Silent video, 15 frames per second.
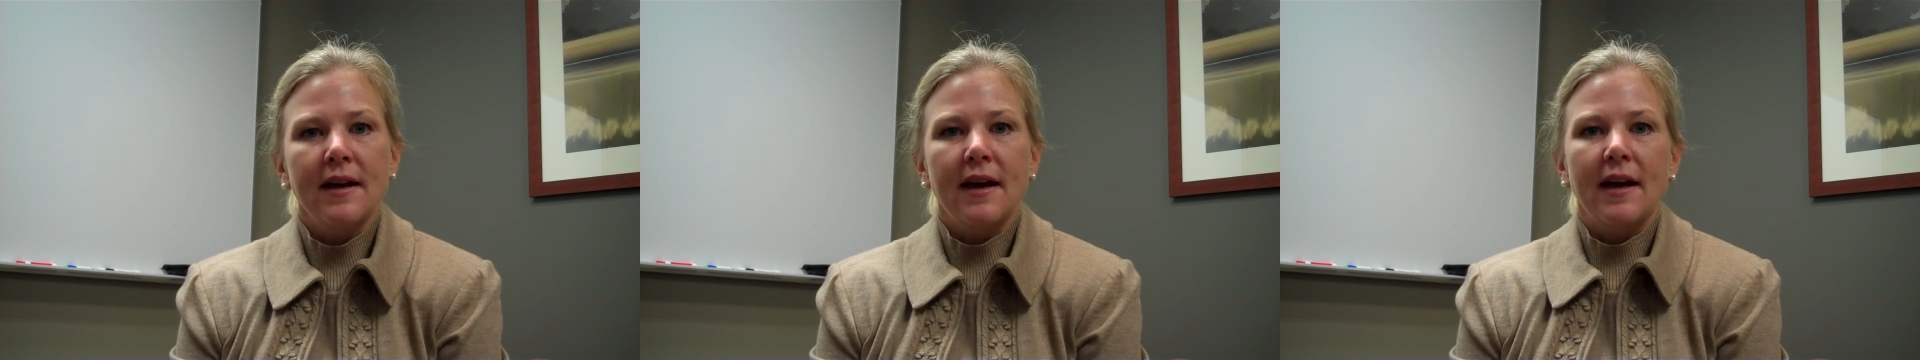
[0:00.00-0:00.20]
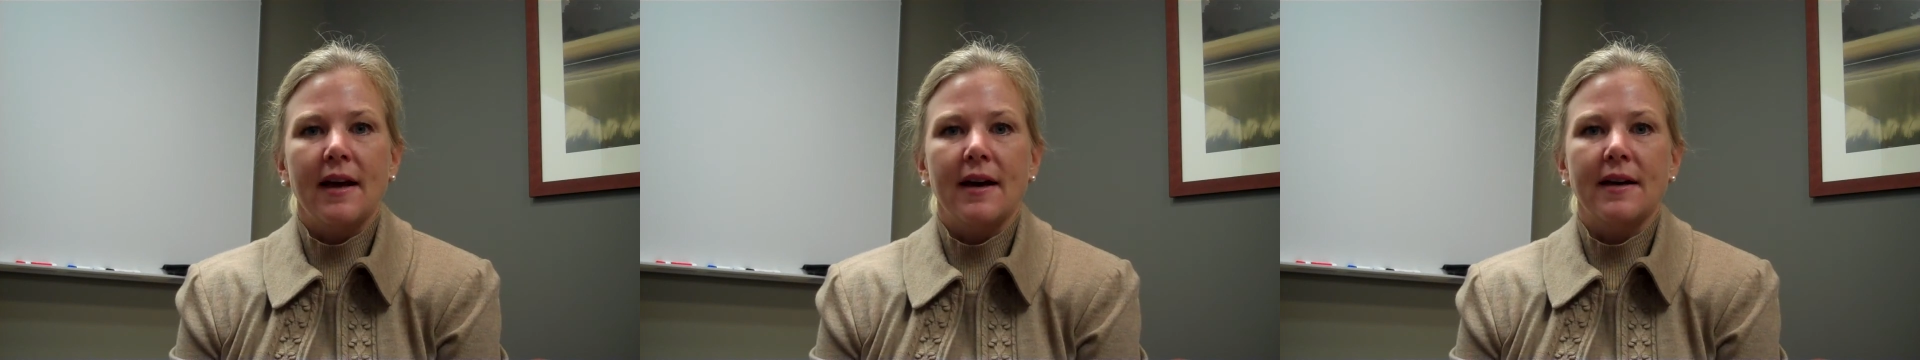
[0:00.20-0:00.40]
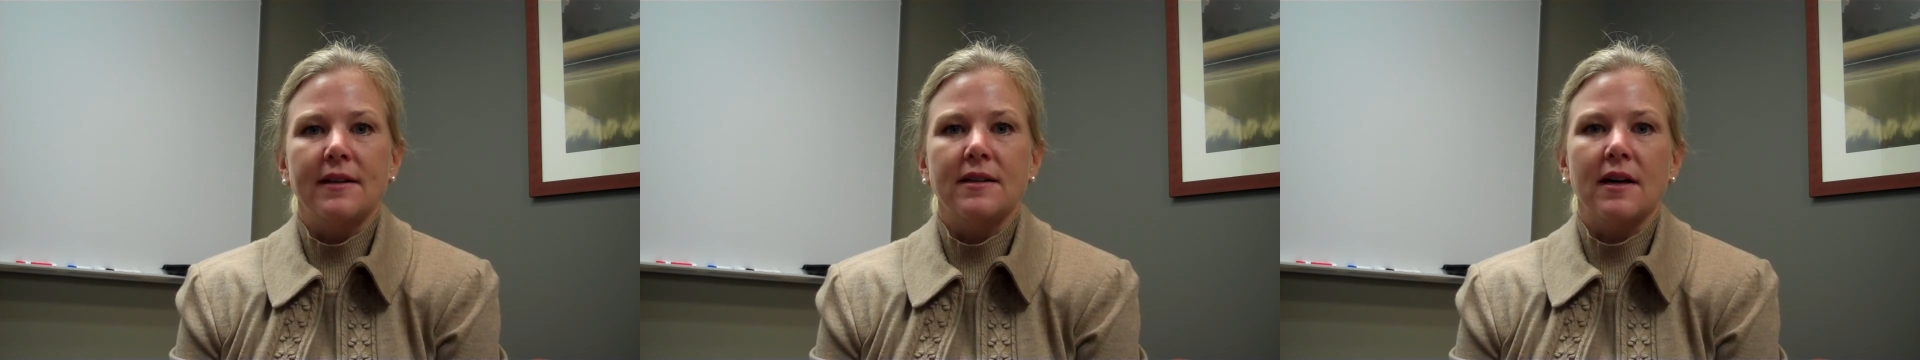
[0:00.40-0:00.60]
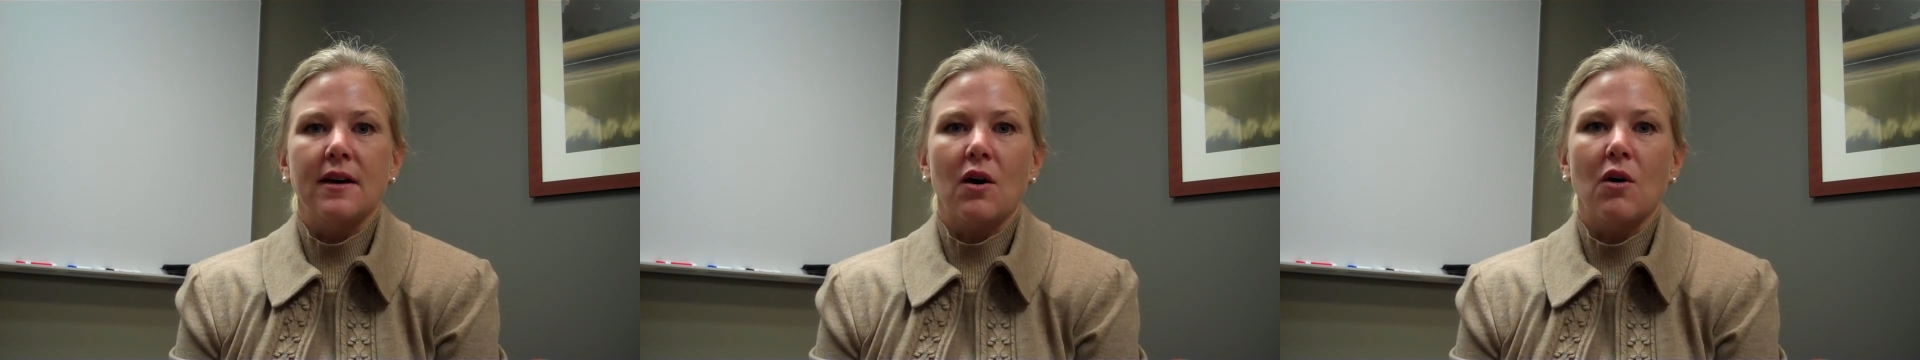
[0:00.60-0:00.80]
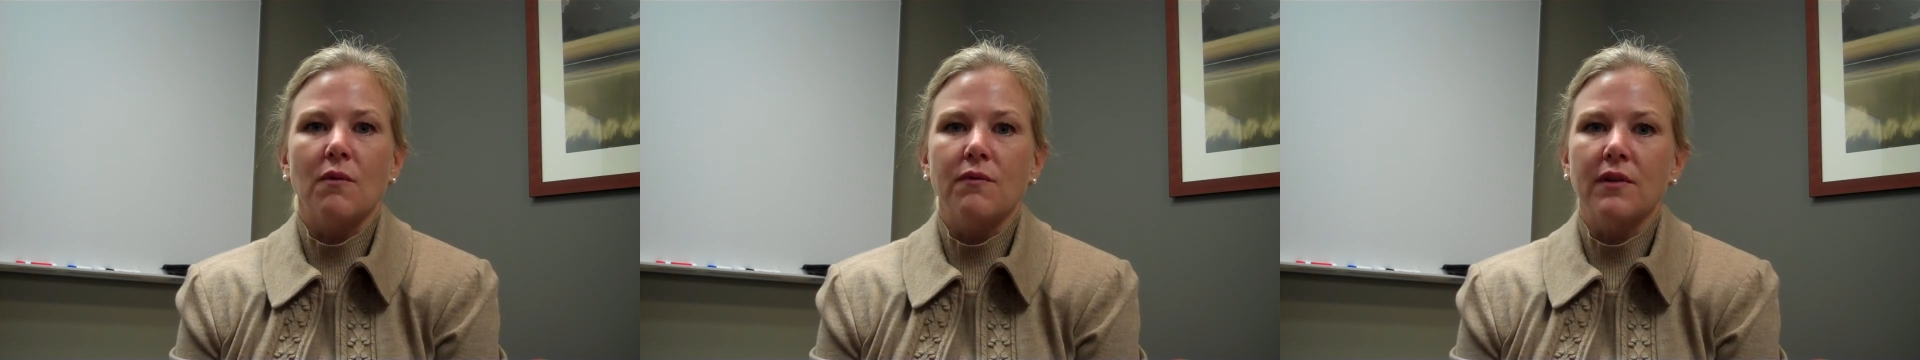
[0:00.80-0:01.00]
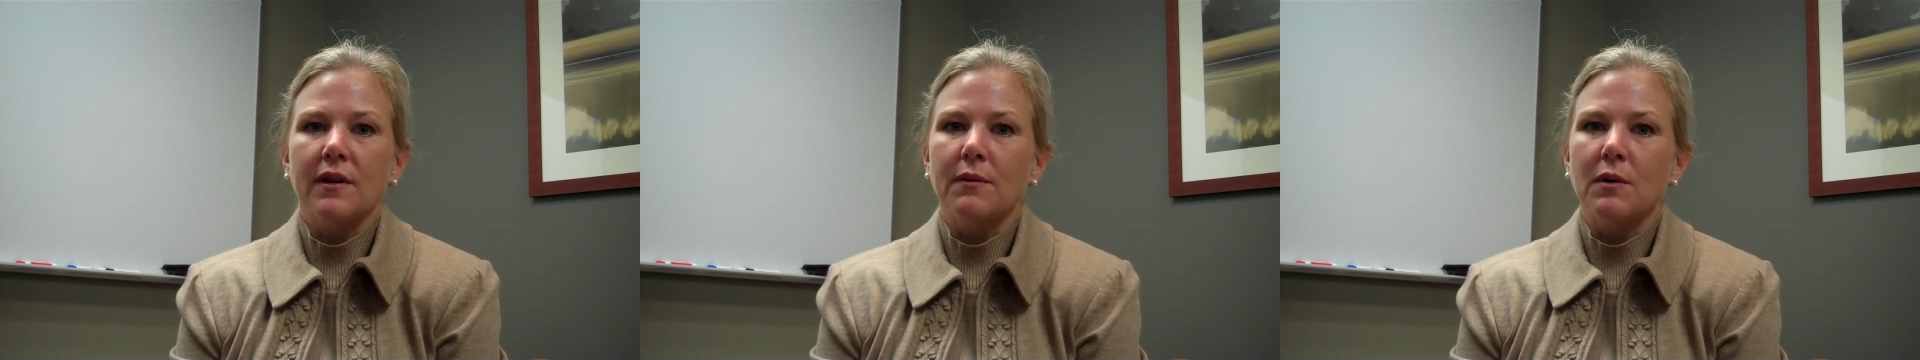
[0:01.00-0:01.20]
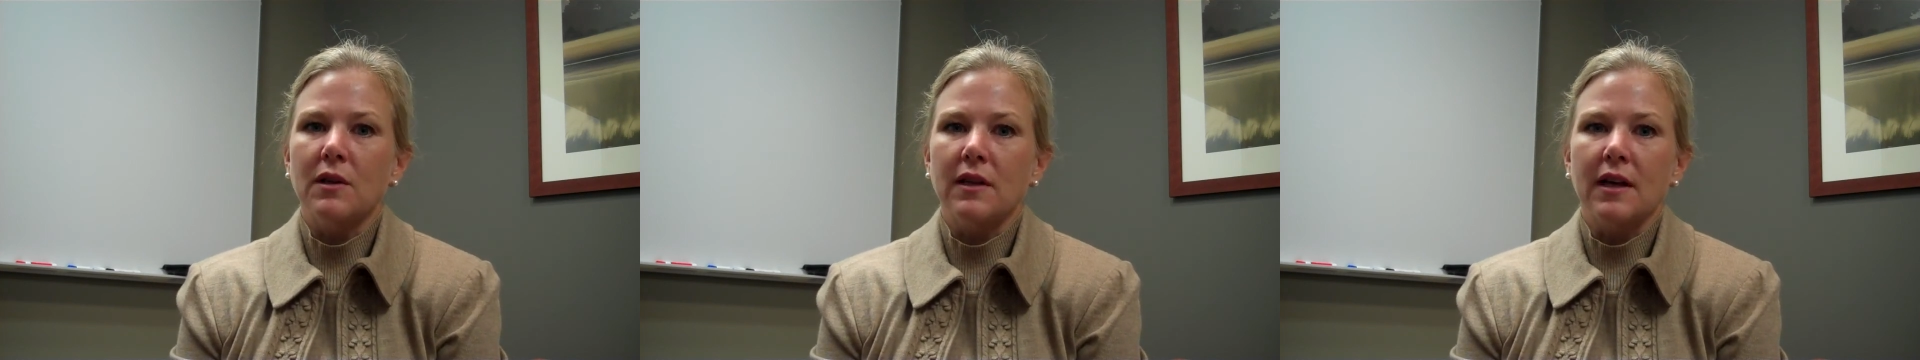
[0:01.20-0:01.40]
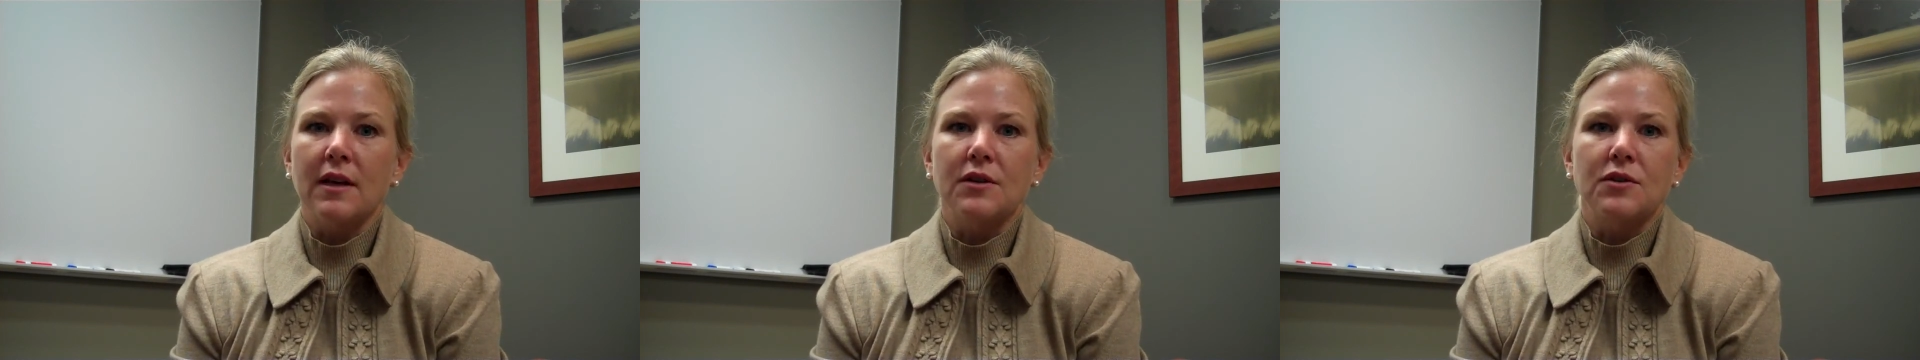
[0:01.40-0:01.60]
and hopefully will lead